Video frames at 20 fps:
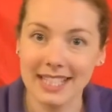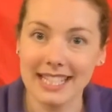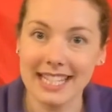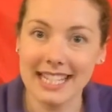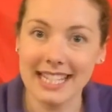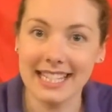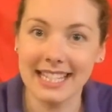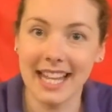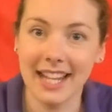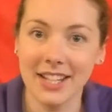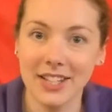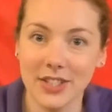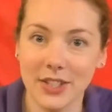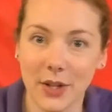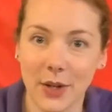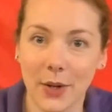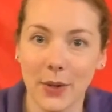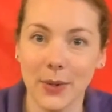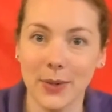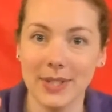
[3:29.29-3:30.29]
knees and
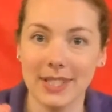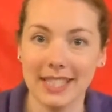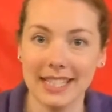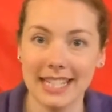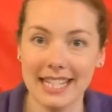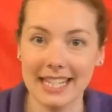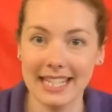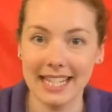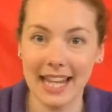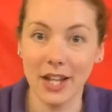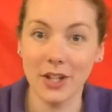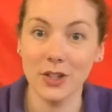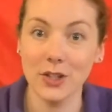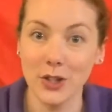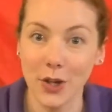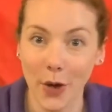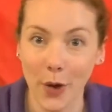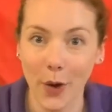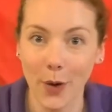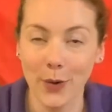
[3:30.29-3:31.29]
toes, knees and
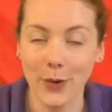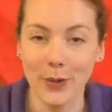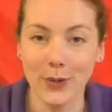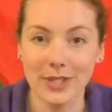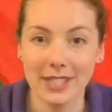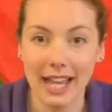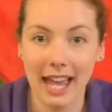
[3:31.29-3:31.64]
toes,